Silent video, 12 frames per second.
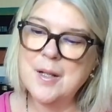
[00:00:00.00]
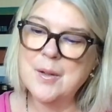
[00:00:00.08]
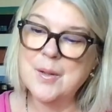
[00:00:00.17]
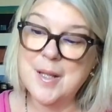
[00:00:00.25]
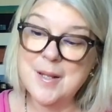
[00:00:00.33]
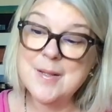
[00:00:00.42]

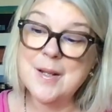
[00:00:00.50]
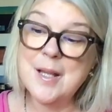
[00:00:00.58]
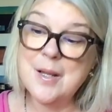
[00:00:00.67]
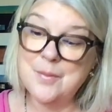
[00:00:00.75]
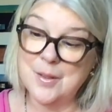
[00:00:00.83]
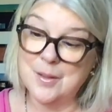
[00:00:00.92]
These I
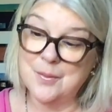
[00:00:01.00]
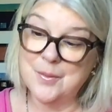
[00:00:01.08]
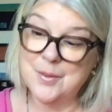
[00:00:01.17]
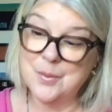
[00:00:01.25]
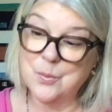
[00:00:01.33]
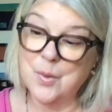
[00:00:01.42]
have
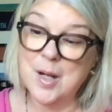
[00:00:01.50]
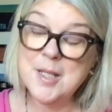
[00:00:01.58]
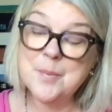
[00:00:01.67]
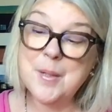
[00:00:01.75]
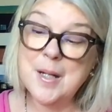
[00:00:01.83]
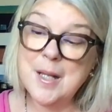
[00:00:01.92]
loved,
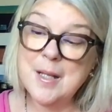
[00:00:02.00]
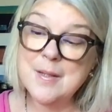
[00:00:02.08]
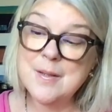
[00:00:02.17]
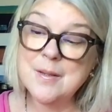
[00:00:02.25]
white plates